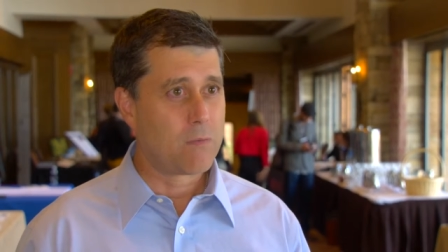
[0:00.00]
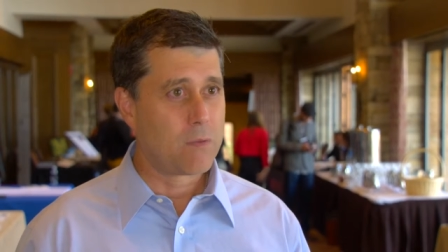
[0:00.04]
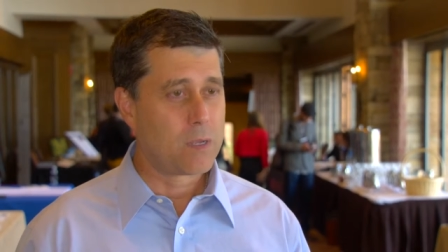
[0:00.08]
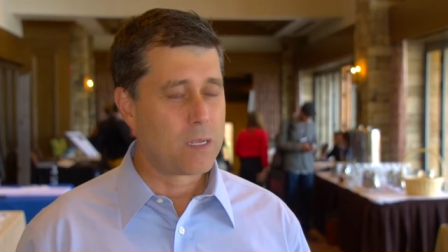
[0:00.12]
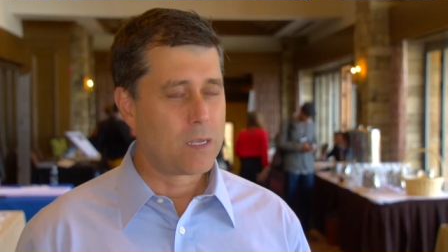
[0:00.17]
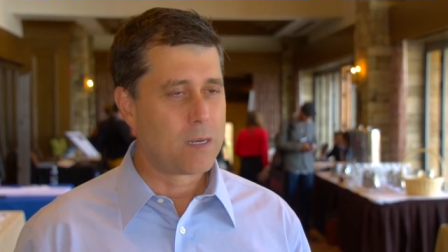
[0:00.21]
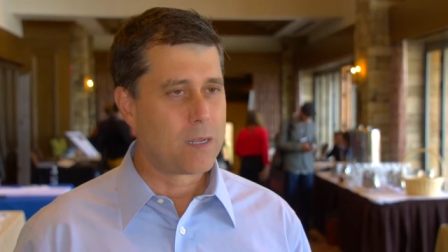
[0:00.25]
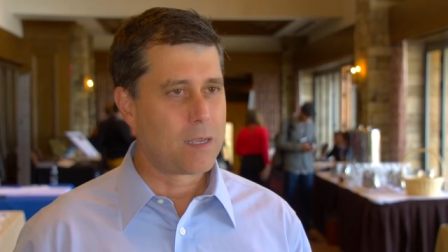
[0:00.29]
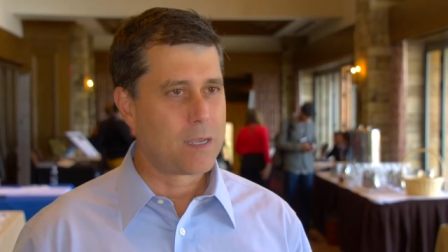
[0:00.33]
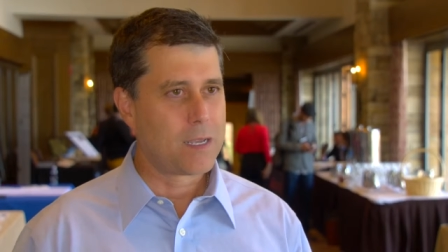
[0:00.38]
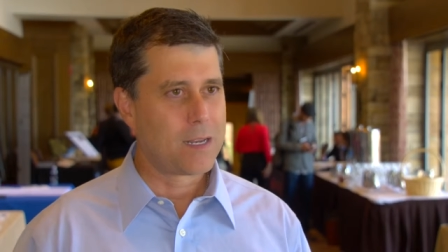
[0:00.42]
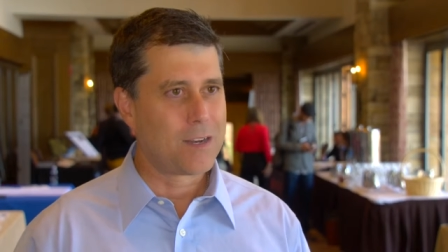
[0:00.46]

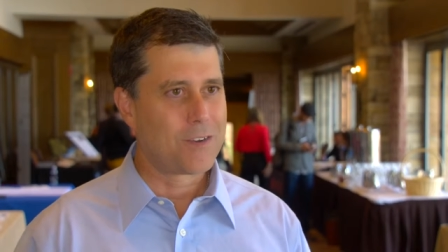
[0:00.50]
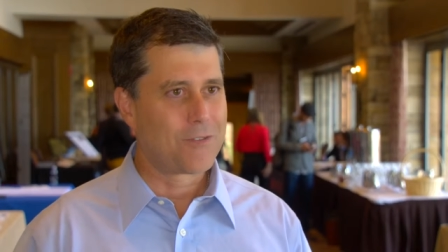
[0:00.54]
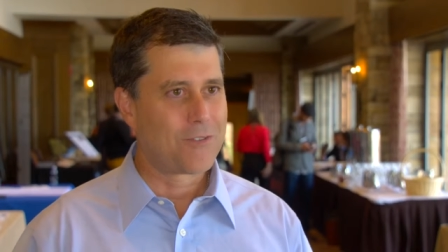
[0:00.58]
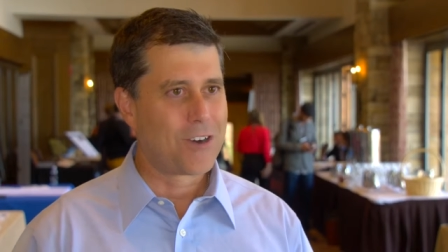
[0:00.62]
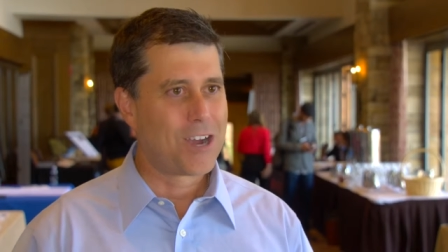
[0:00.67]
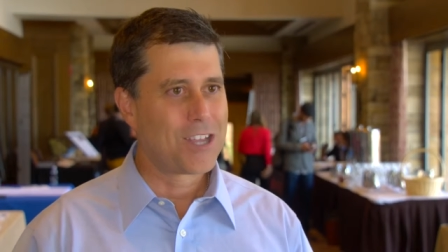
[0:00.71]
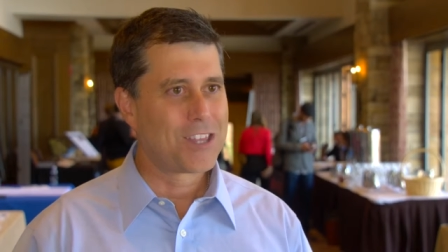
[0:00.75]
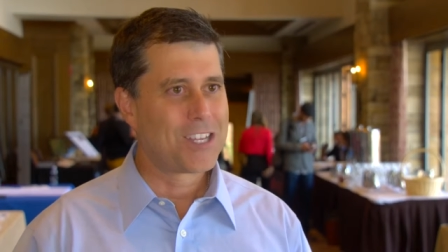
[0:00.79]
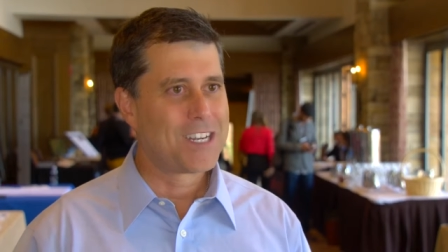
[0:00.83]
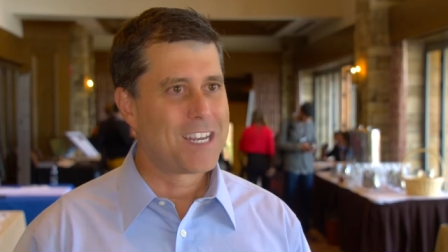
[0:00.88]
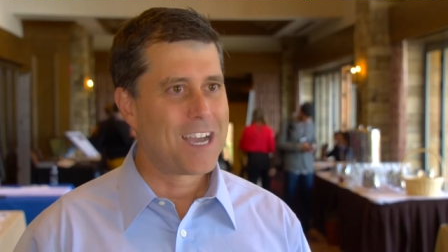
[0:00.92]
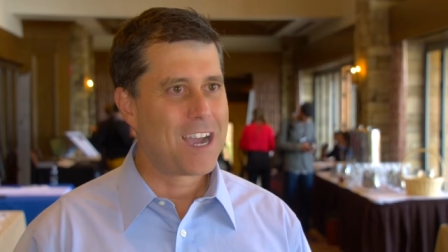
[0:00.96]
in, a, in a
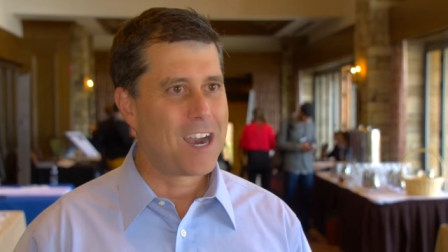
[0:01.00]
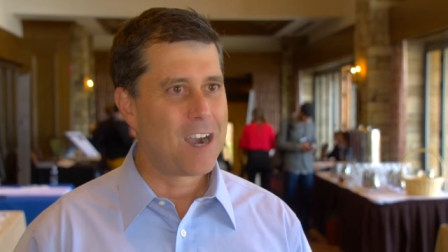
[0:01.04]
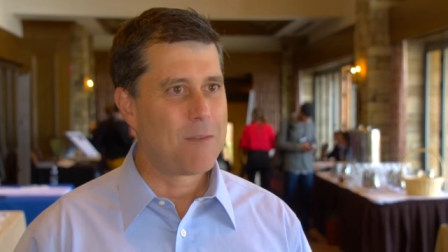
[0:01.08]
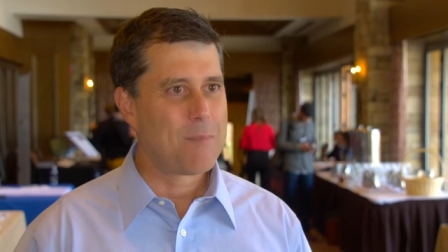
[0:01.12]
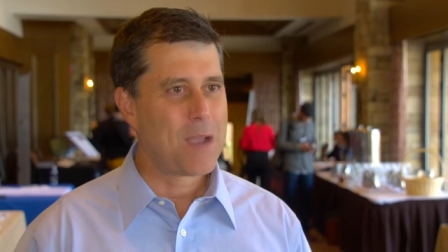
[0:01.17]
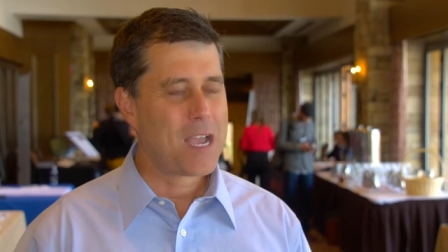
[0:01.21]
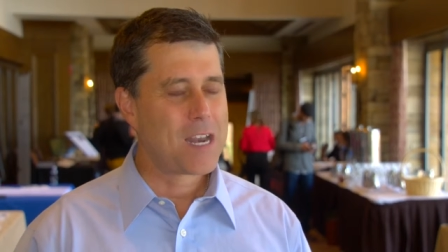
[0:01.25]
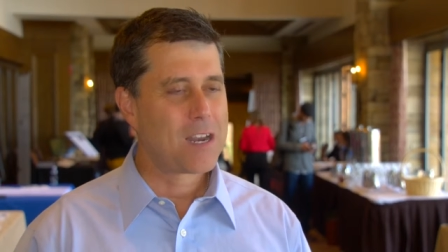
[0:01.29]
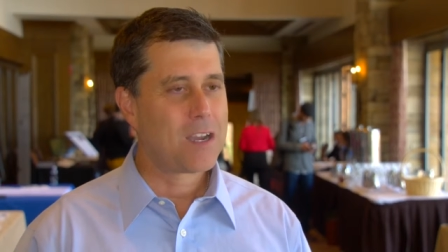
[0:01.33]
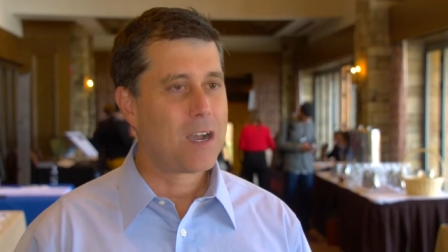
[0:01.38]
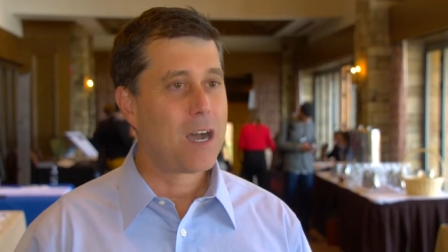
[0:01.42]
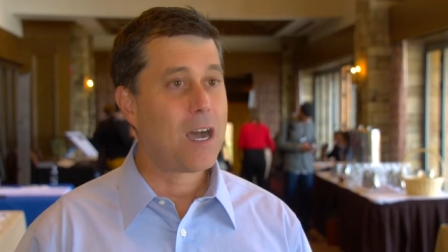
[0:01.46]
rather dire
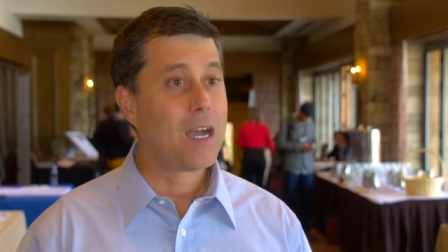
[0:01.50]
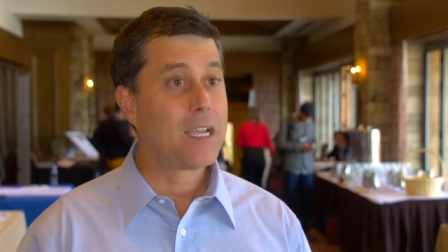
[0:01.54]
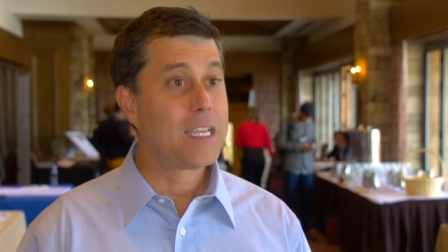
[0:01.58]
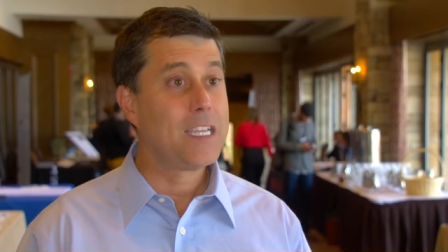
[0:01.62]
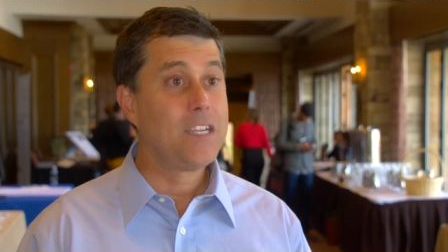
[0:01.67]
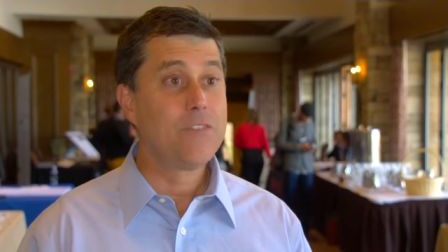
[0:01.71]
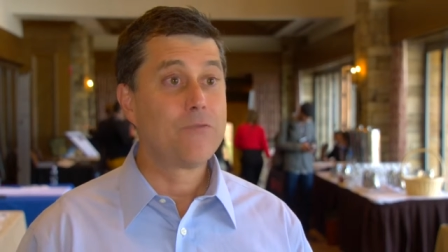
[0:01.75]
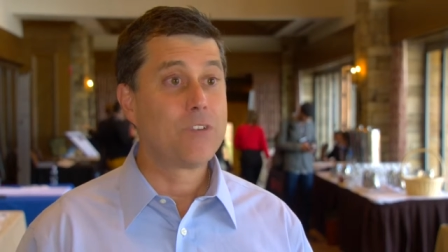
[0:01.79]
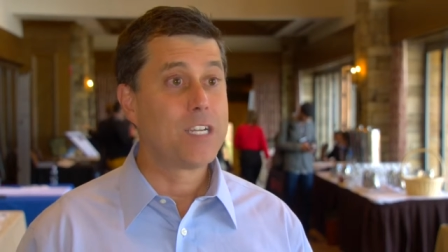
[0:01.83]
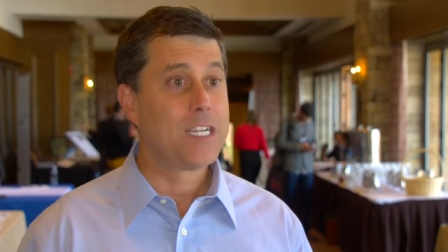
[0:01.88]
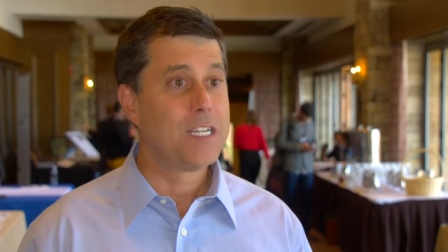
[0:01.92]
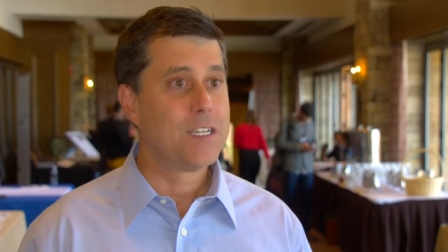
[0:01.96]
manner are
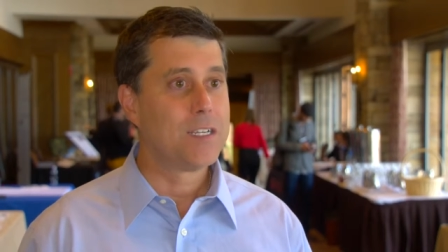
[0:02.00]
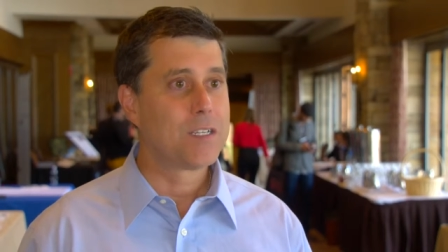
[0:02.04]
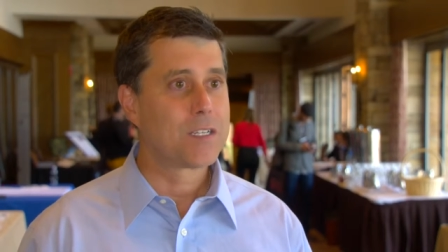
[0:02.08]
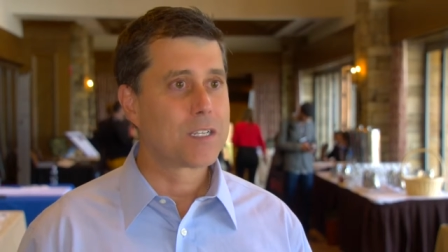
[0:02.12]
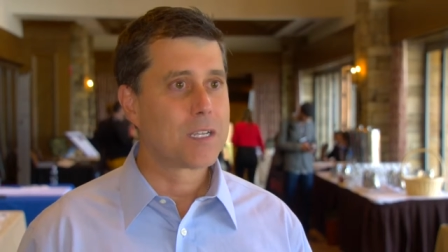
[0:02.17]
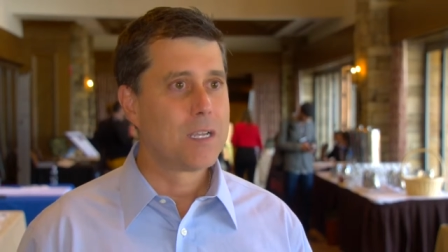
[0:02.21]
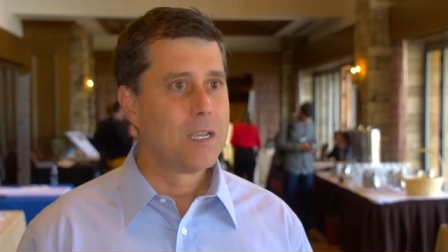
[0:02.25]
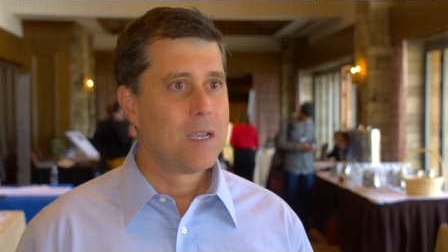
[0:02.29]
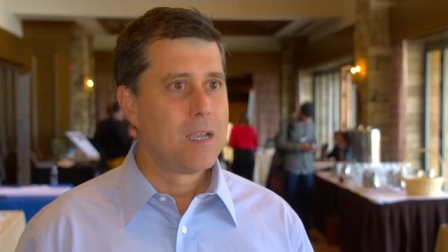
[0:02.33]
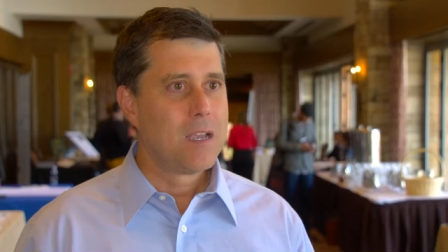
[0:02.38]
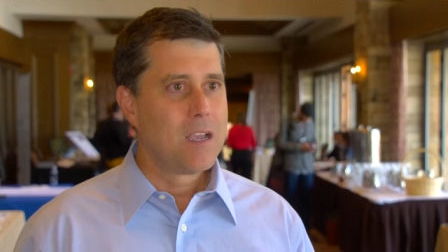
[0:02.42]
e-readers,